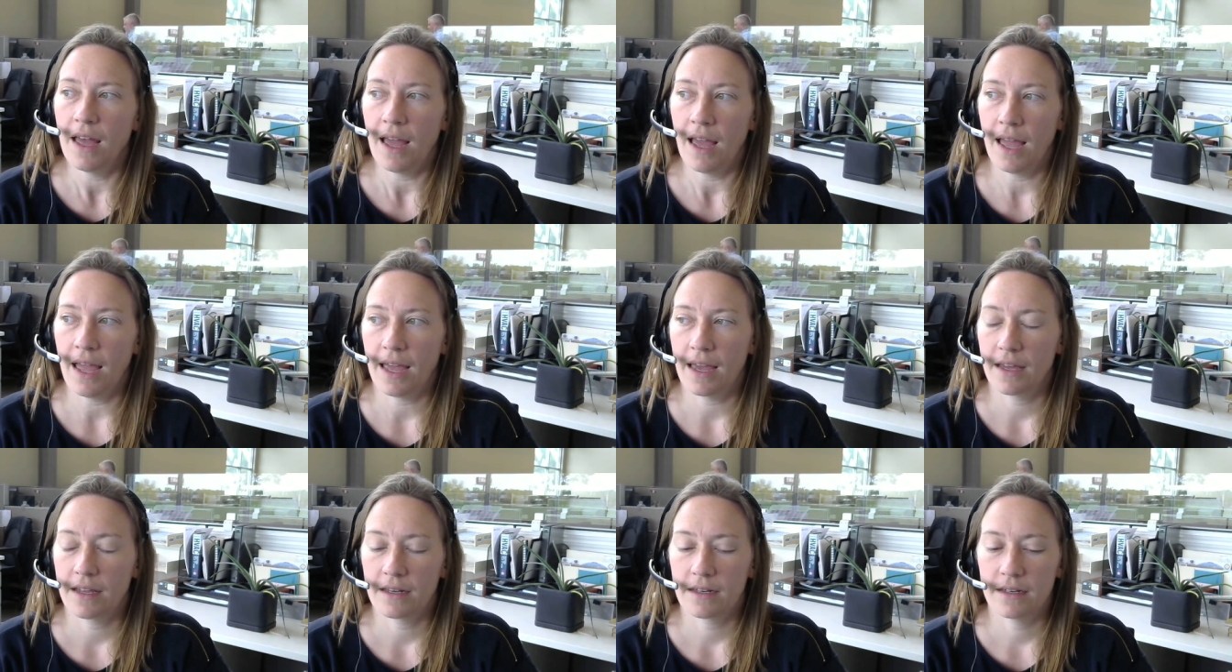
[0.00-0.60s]

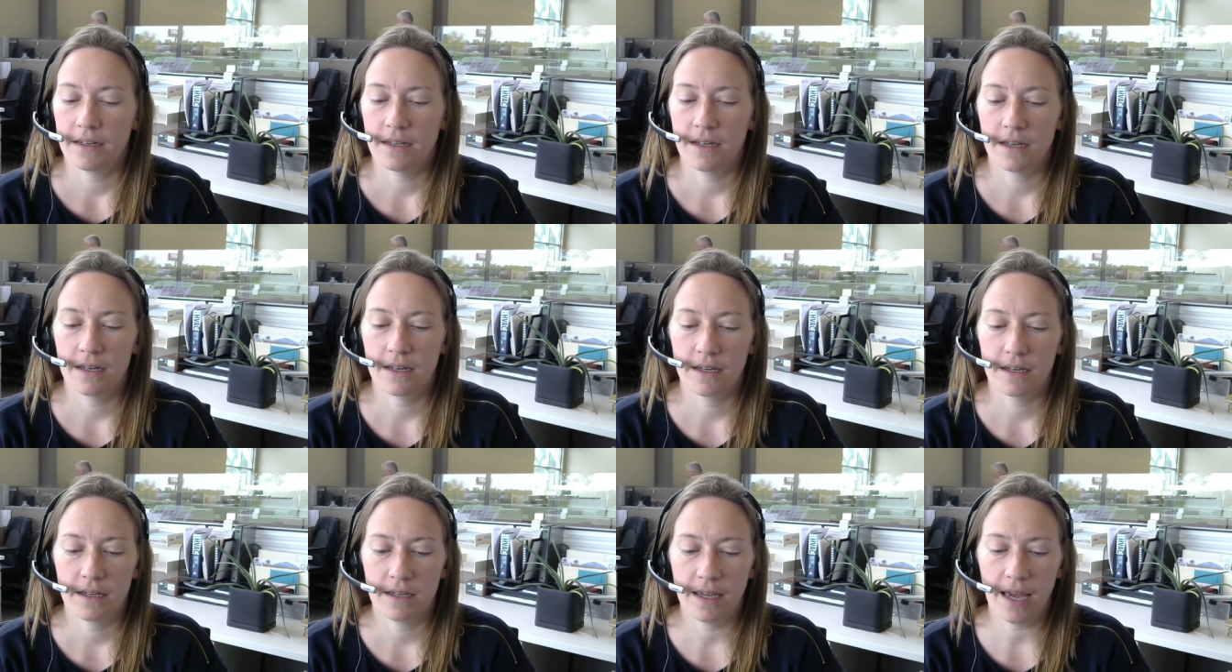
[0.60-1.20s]
And
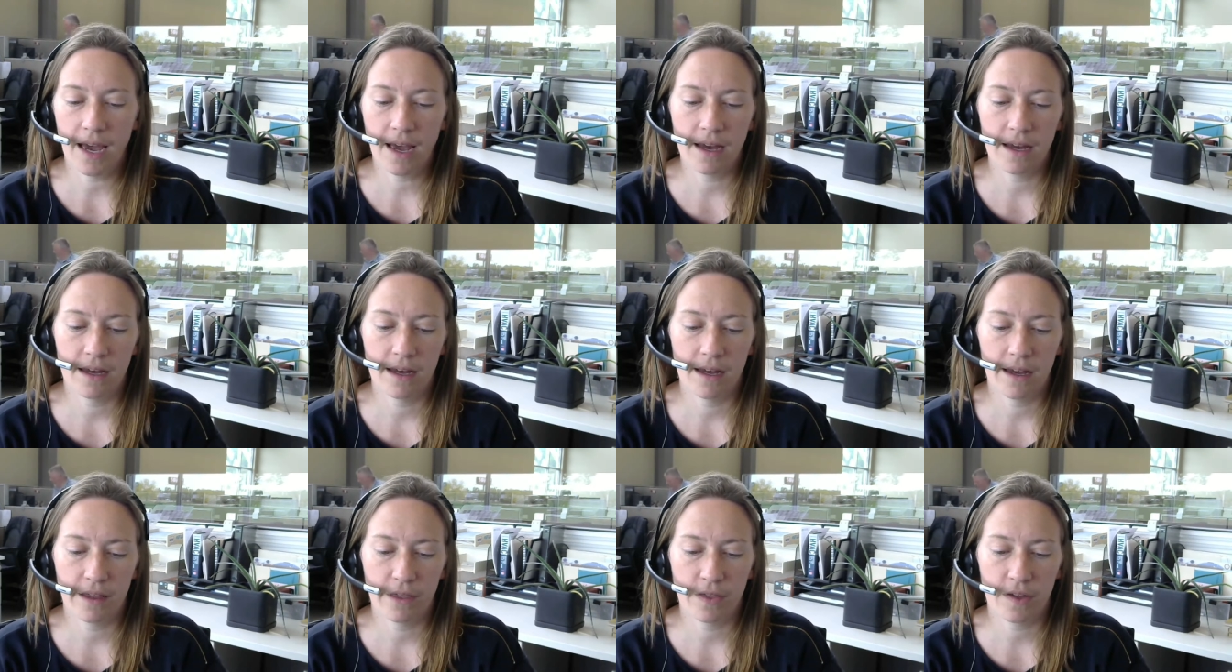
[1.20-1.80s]
yeah,
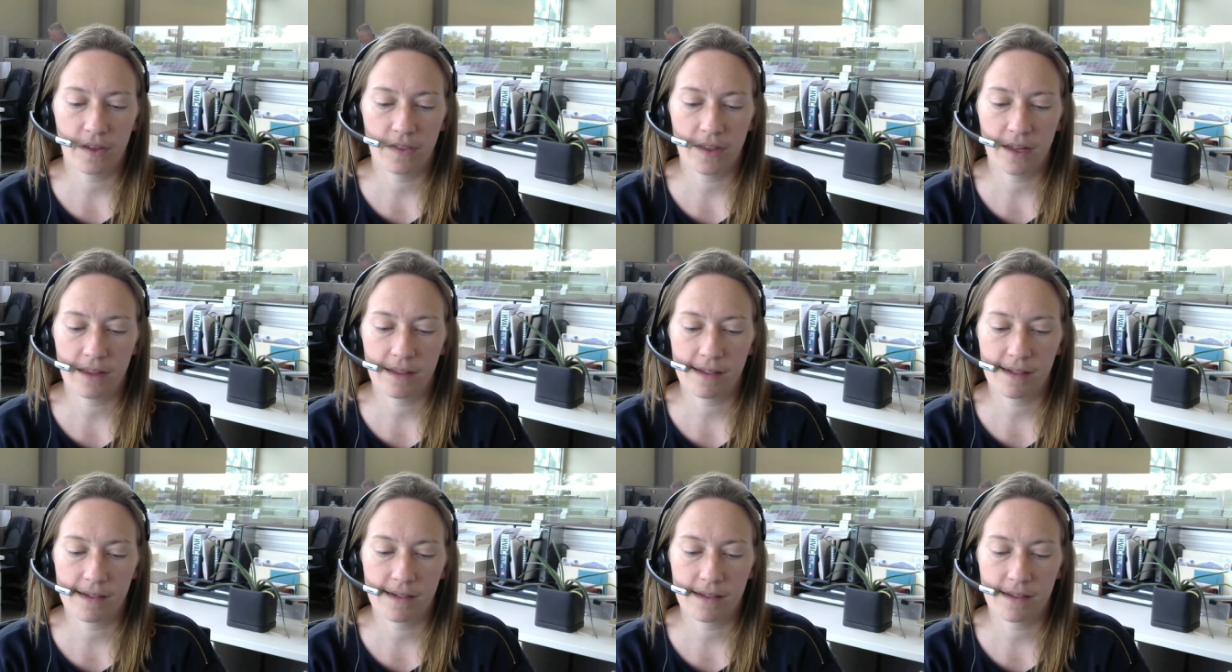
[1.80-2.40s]
I think
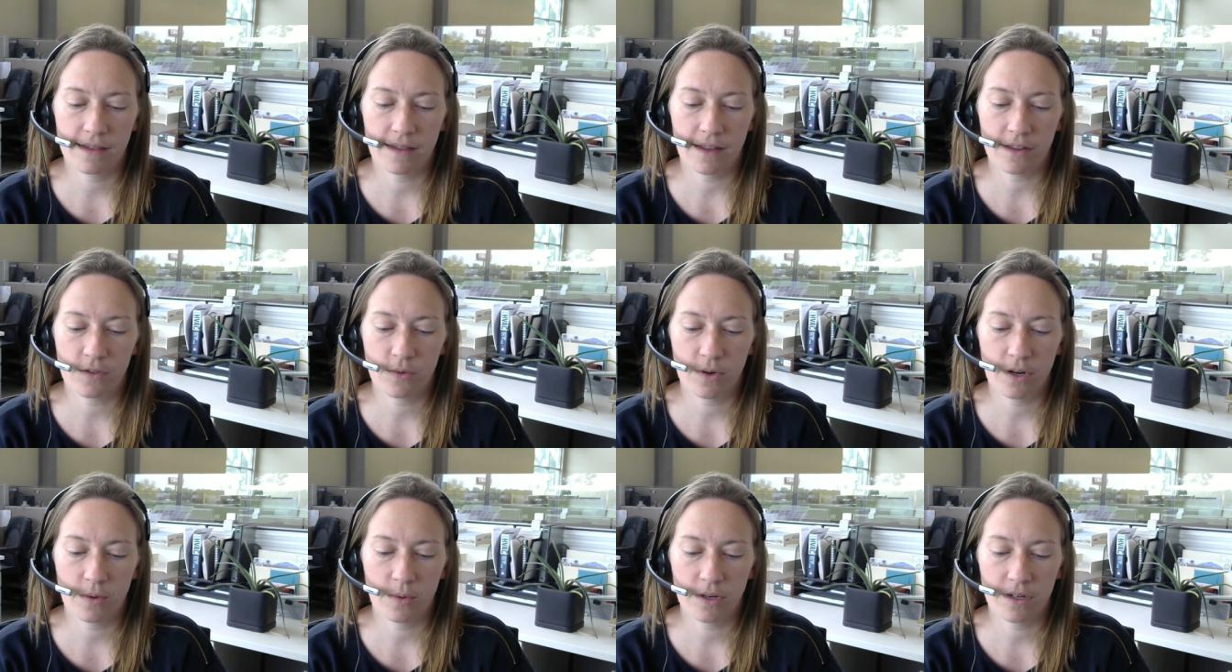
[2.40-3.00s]
that's
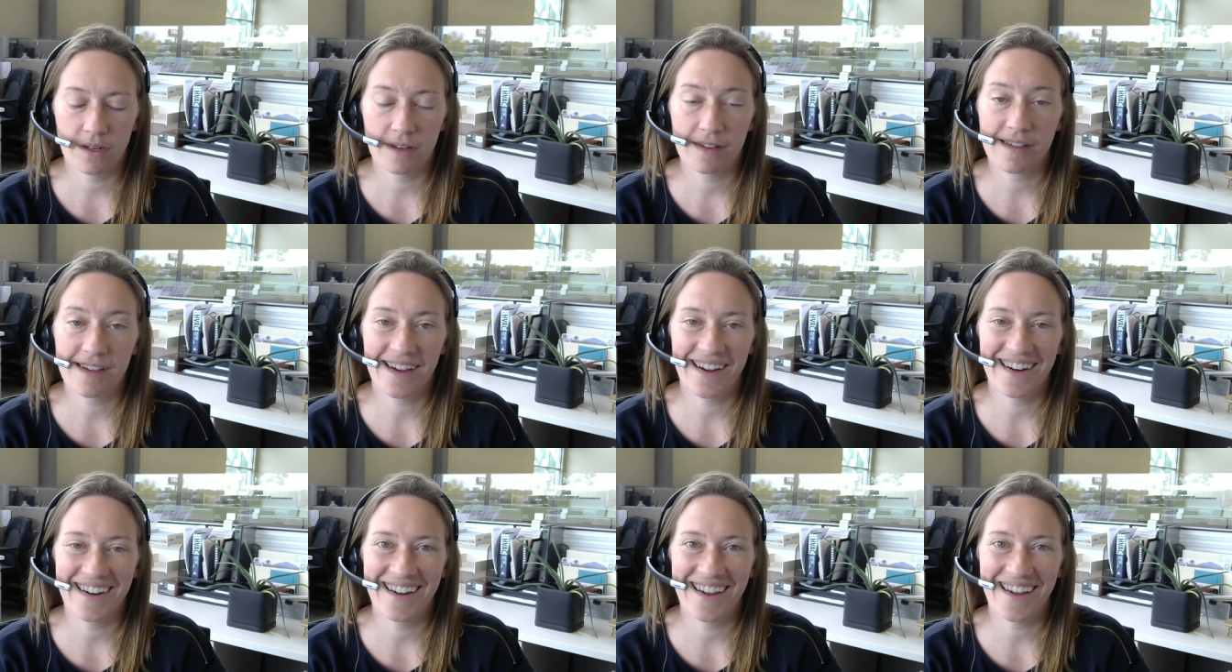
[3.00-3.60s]
what I wanted to
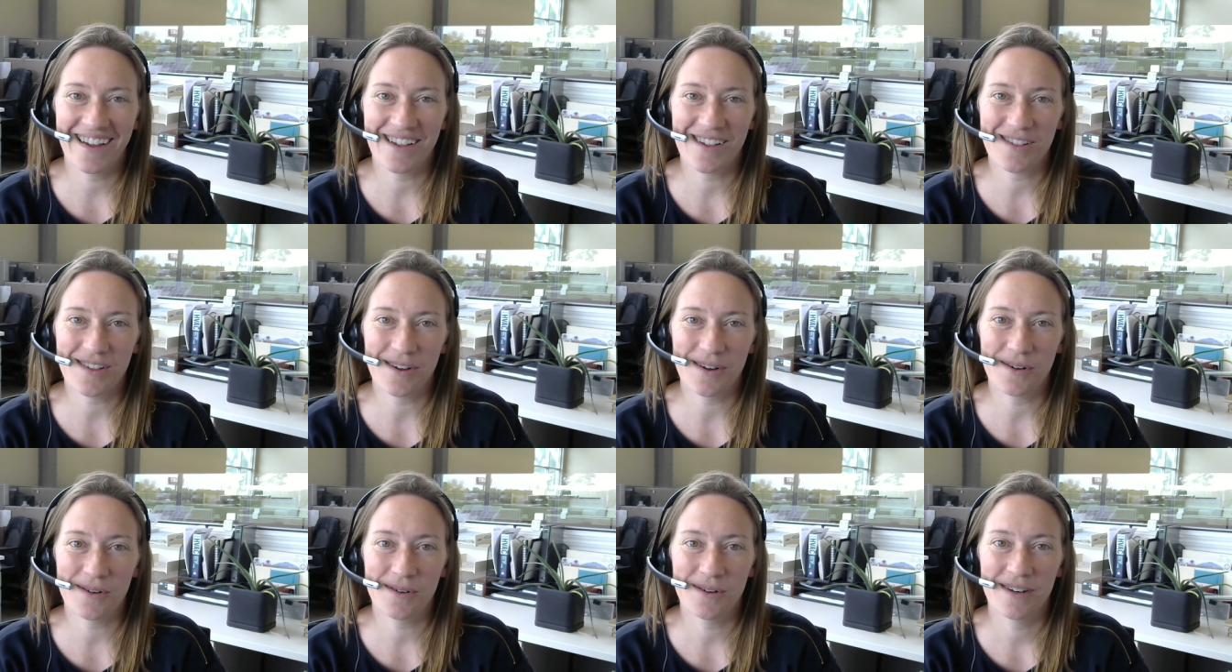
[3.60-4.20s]
say today.
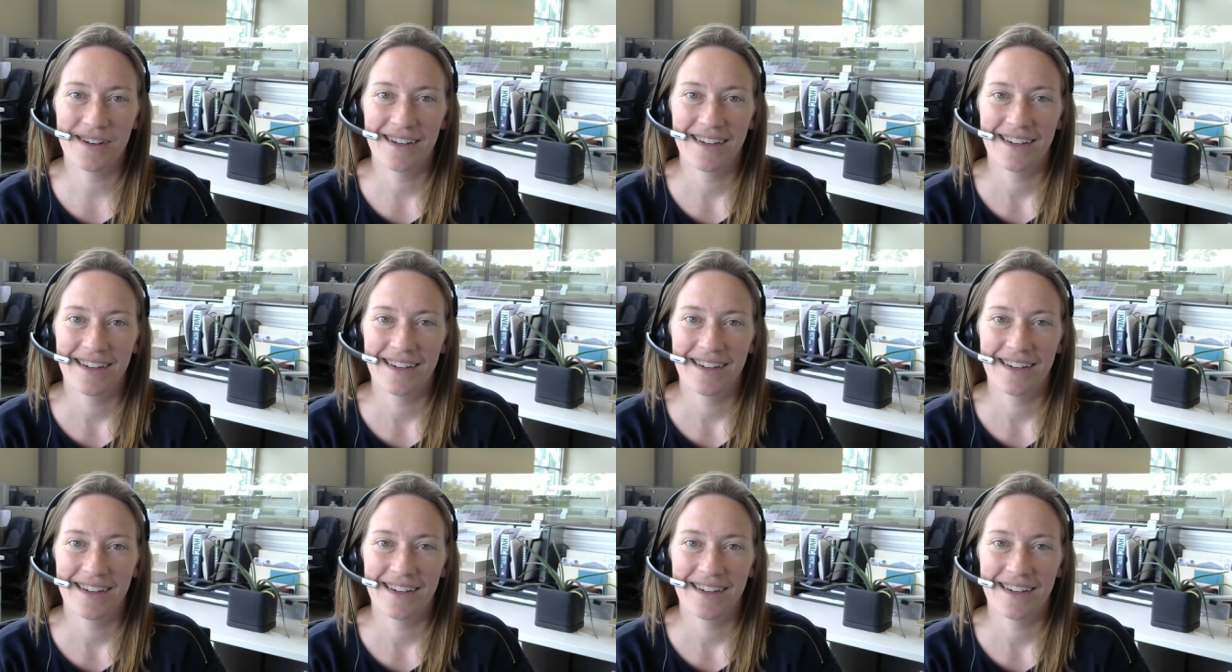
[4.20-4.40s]
So